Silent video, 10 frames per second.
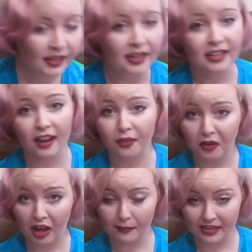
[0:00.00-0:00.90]
Another
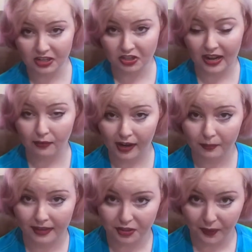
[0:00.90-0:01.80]
accommodation I
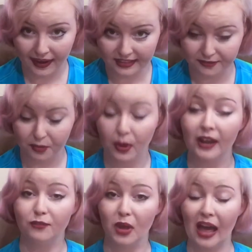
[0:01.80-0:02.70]
recommend you ask for
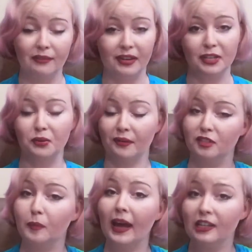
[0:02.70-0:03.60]
if you have any sort of
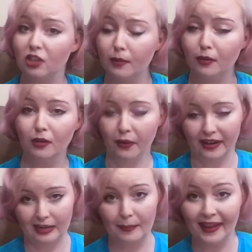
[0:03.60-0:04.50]
spine trouble or
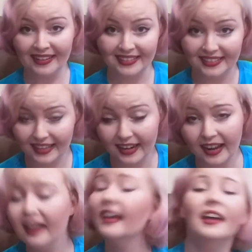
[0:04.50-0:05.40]
any pain
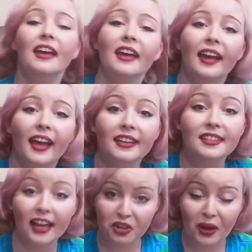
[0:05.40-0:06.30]
sitting is
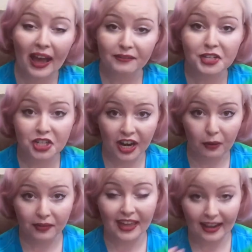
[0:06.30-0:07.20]
that you have a chair
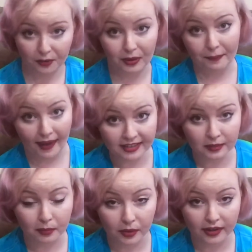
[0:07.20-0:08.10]
with adequate back
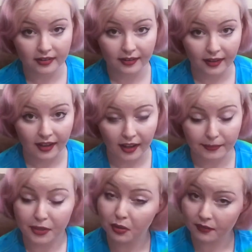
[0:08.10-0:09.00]
support.
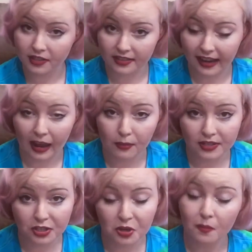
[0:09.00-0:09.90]
The university I
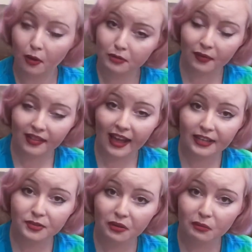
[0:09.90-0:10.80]
went to, most of the
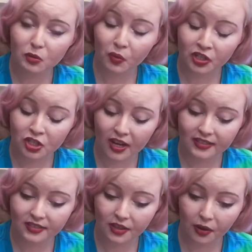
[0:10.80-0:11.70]
classrooms were
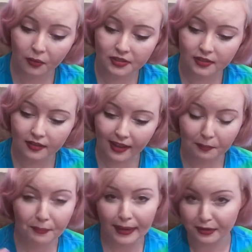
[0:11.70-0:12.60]
just those like
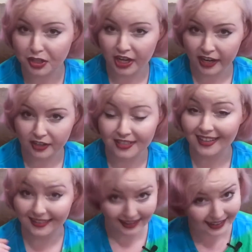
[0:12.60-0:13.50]
metal chairs
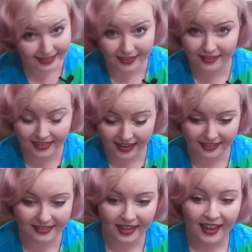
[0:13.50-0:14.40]
connected to the
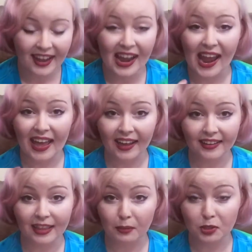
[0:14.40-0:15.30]
desk,
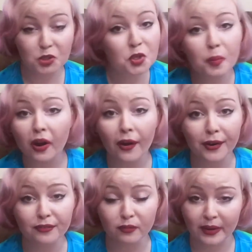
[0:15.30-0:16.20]
and they were super
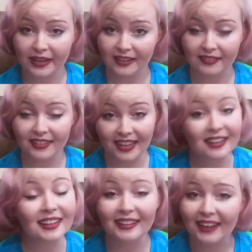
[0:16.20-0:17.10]
hard for me to
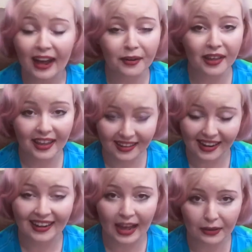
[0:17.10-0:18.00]
get in and out, in
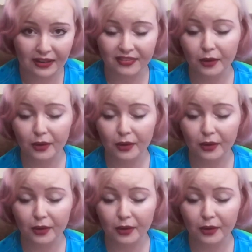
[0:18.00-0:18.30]
and out of.